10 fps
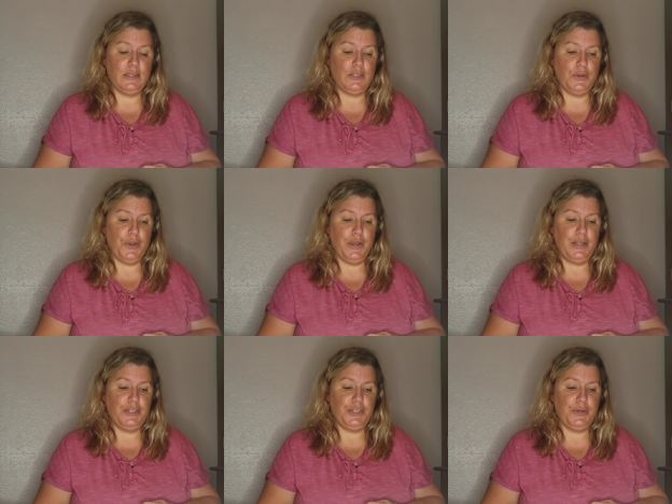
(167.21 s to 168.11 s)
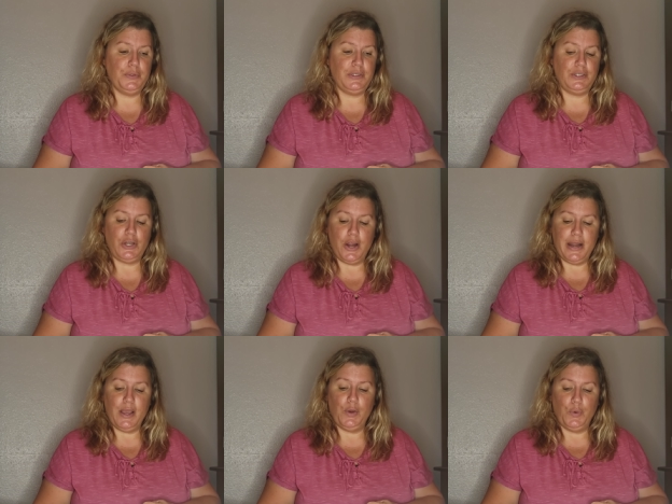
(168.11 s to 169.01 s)
So you're going to do
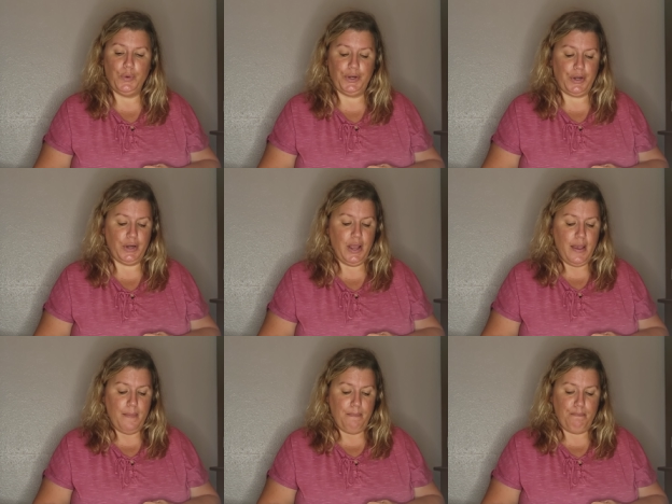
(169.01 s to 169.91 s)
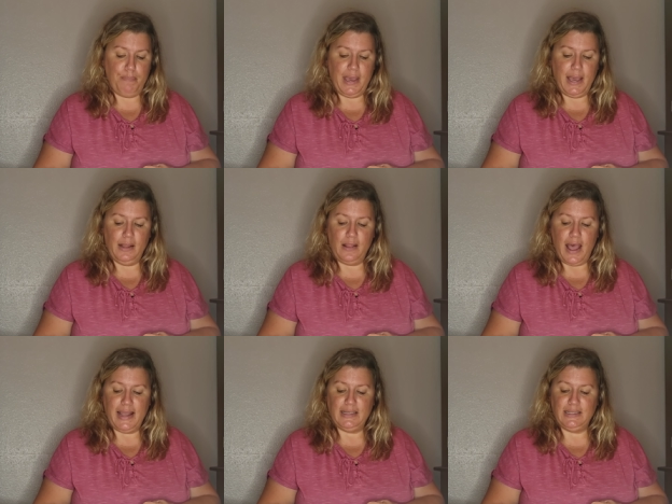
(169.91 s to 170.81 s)
starting corner, big
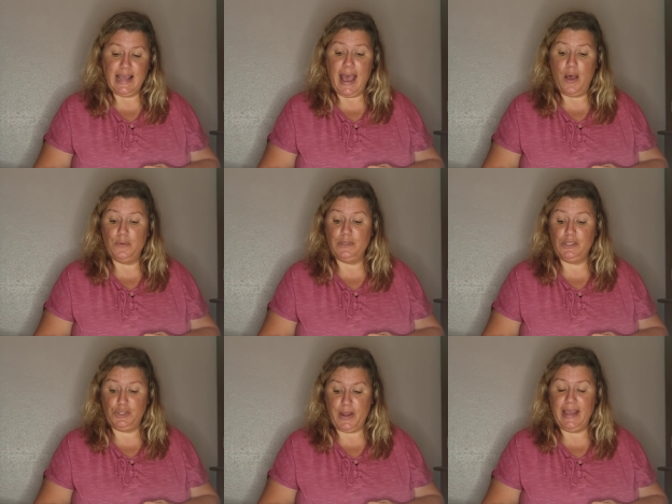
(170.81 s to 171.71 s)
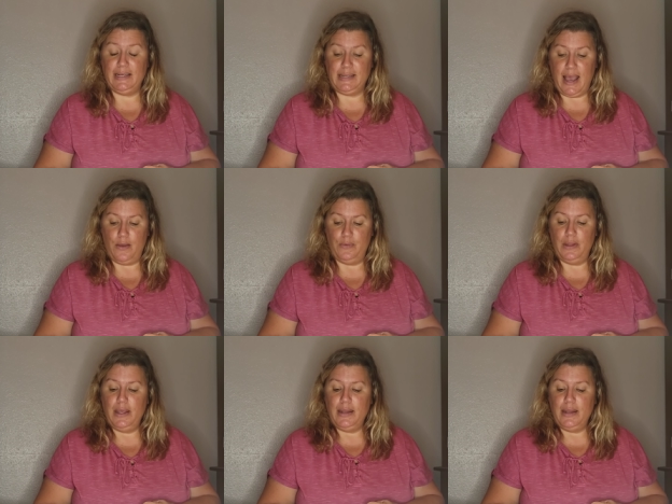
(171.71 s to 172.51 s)
line down, straight down.